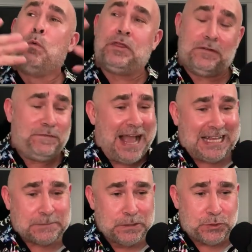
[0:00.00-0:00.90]
with the
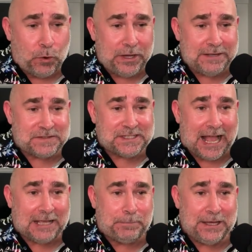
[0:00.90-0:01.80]
vast majority of
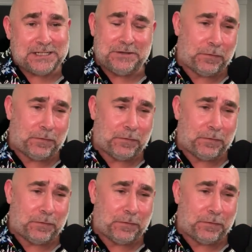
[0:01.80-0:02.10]
stock picks.